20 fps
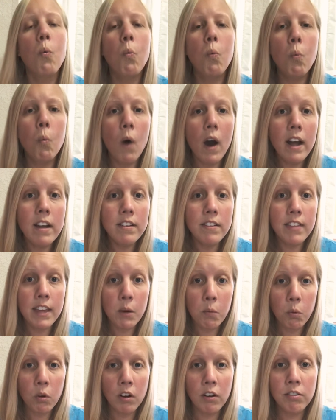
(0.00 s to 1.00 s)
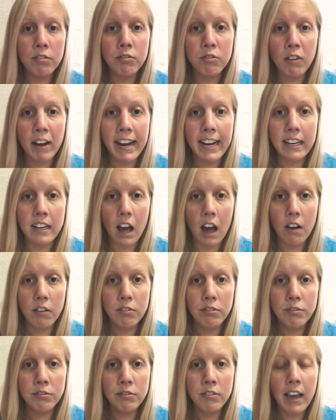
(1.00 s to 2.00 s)
what they were afraid
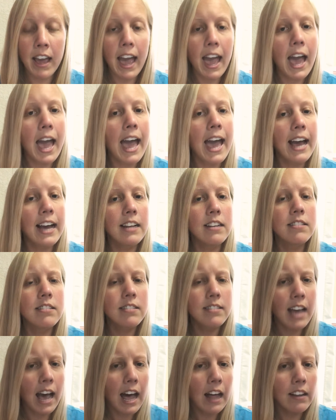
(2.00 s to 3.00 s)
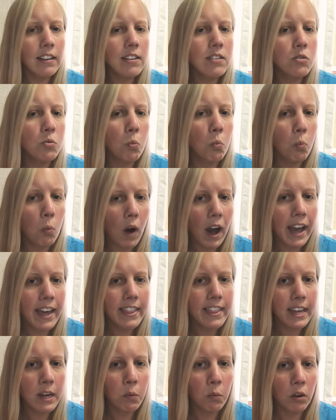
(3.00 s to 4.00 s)
of and tell us why
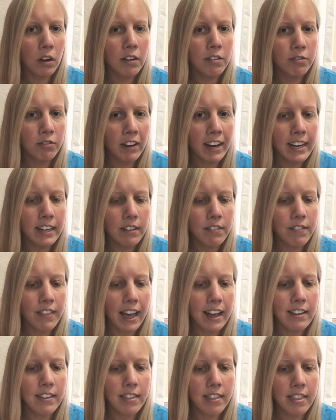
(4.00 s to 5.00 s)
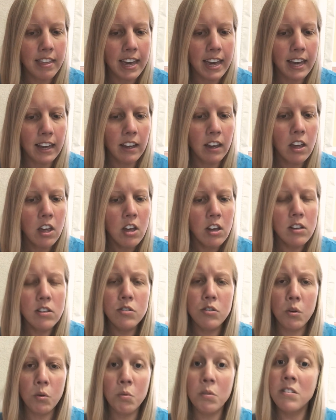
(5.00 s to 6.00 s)
they were afraid of that thing.
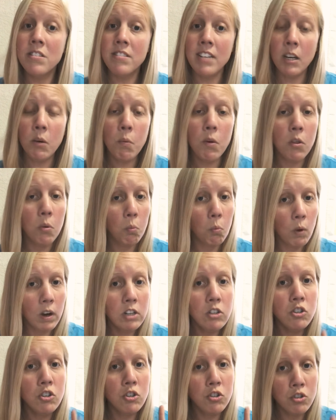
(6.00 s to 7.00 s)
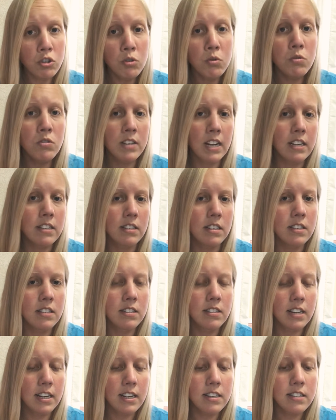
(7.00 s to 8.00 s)
So stick with 1 to 2
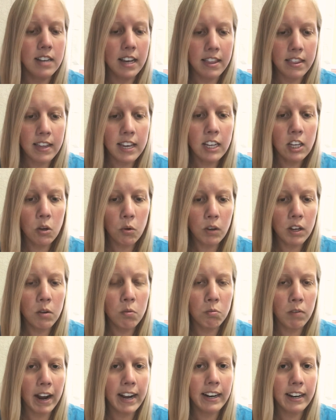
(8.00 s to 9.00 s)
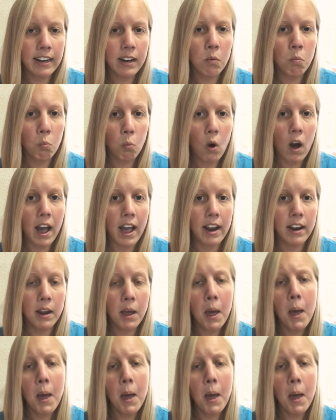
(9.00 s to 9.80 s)
sentences. I think you can write it in 1,